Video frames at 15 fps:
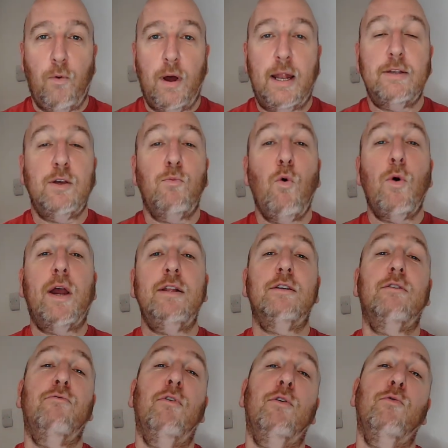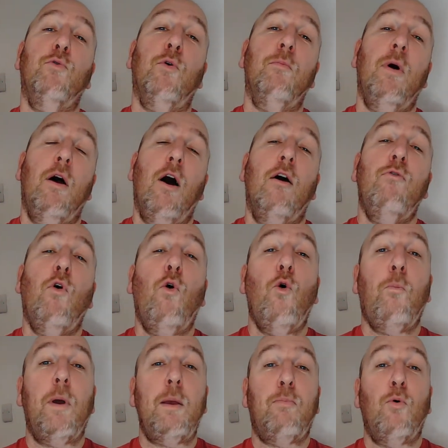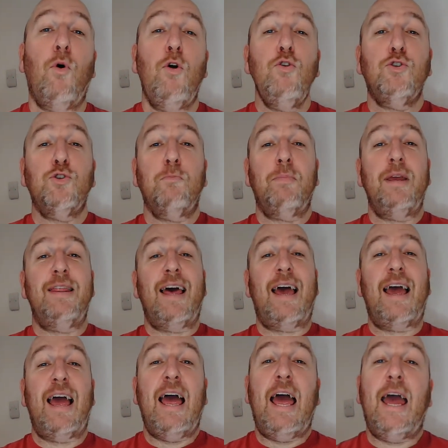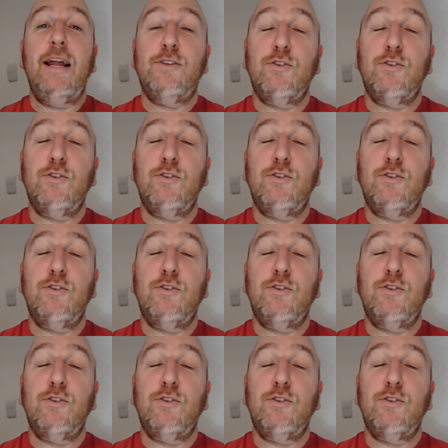And as they walk into the front room, of all people who should be there, it's